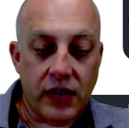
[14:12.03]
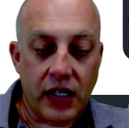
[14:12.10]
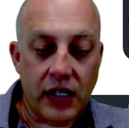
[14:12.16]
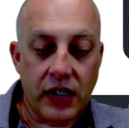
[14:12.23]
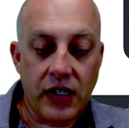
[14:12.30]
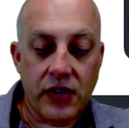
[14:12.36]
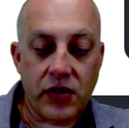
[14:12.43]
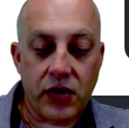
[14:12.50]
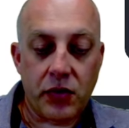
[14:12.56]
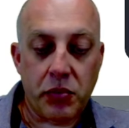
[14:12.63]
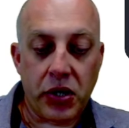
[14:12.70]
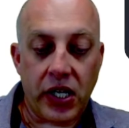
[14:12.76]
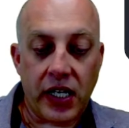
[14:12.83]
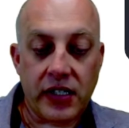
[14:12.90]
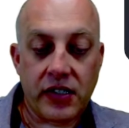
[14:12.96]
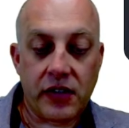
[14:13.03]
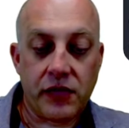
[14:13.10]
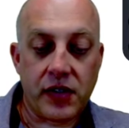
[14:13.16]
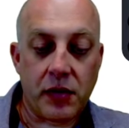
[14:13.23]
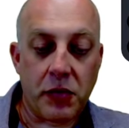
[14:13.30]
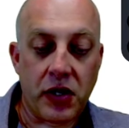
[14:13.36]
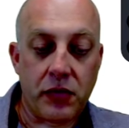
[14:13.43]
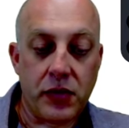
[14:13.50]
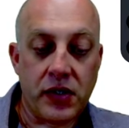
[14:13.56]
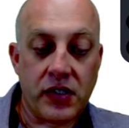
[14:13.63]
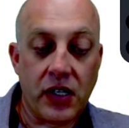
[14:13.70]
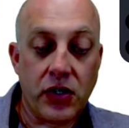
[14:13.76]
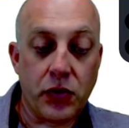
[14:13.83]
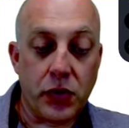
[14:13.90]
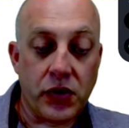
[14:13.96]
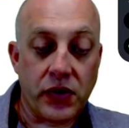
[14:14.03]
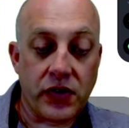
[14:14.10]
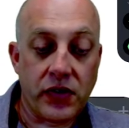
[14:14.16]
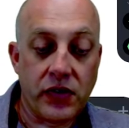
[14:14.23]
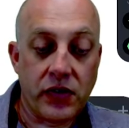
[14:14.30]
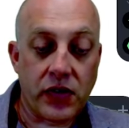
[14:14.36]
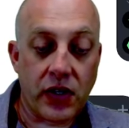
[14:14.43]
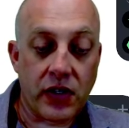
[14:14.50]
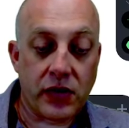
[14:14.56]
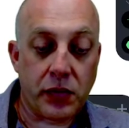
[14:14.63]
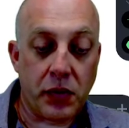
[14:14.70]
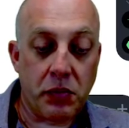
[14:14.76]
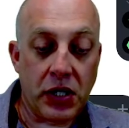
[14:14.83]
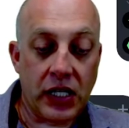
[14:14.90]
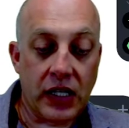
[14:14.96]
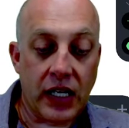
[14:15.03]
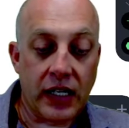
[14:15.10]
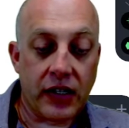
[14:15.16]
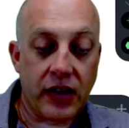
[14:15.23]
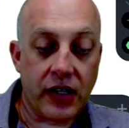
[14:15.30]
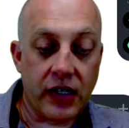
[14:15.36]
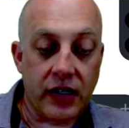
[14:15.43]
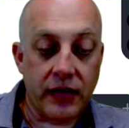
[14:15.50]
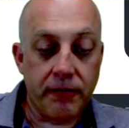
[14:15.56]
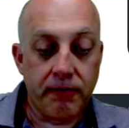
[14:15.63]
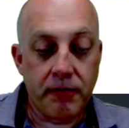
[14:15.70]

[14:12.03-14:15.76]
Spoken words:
And these are plots of some of the residuals. So this would be like the